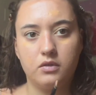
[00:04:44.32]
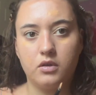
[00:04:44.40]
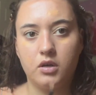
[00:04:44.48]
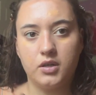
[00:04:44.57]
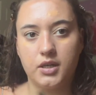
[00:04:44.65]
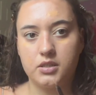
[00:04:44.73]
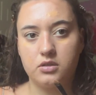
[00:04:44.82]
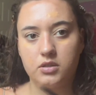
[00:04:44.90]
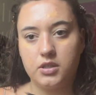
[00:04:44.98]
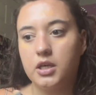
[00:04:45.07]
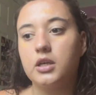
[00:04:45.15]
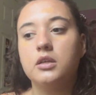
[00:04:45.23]
eraser
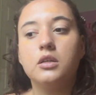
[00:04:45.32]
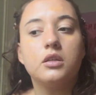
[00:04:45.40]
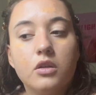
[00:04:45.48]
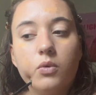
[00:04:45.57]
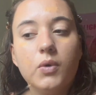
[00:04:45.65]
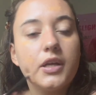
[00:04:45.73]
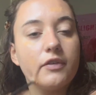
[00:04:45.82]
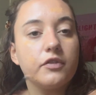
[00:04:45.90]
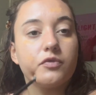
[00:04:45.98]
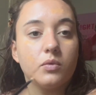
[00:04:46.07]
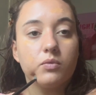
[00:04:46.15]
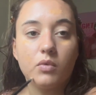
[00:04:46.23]
thing. The one
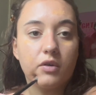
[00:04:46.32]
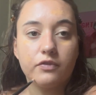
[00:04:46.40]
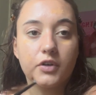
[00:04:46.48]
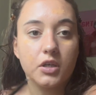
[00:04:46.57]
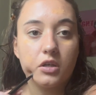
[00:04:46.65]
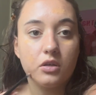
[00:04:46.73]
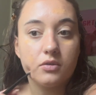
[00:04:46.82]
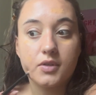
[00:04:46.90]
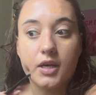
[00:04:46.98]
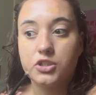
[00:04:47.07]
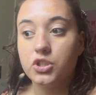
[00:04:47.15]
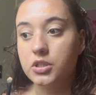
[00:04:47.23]
everyone freaking used.
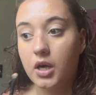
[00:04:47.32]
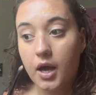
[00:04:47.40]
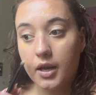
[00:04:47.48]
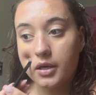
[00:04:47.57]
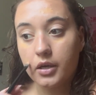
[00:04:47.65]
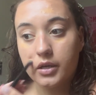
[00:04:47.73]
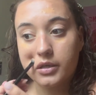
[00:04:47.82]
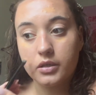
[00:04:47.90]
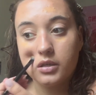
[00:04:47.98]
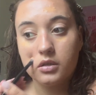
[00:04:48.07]
I just got it and